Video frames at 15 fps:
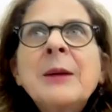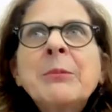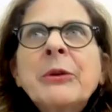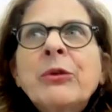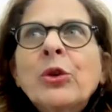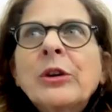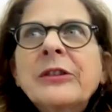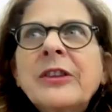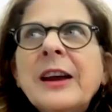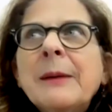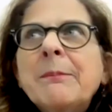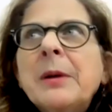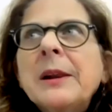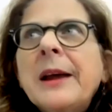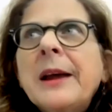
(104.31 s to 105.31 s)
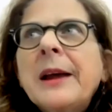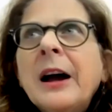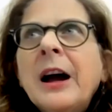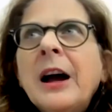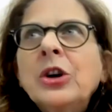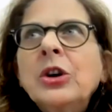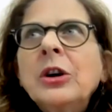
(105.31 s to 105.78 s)
But for example,
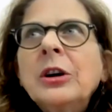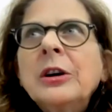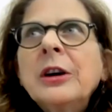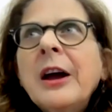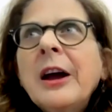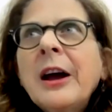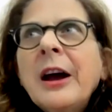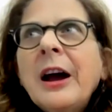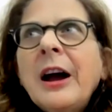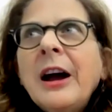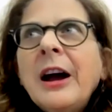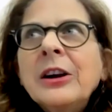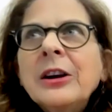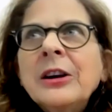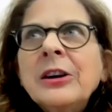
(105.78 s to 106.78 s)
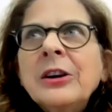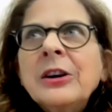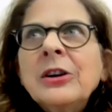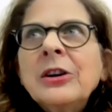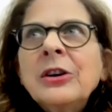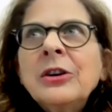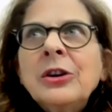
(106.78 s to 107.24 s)
a
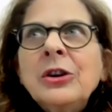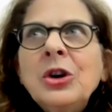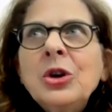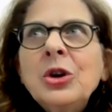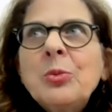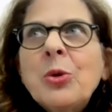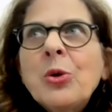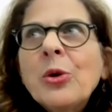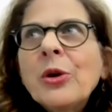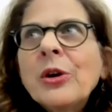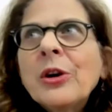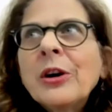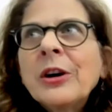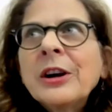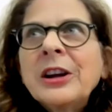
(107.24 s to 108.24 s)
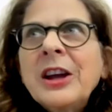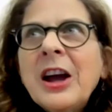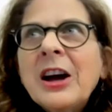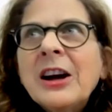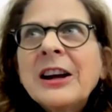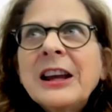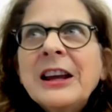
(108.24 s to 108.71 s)
newborn, a
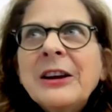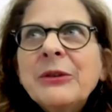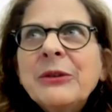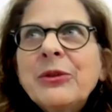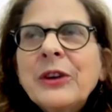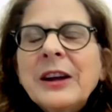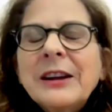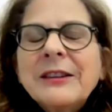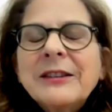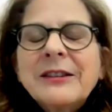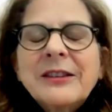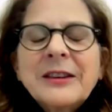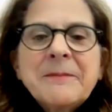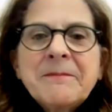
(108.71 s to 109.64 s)
young infant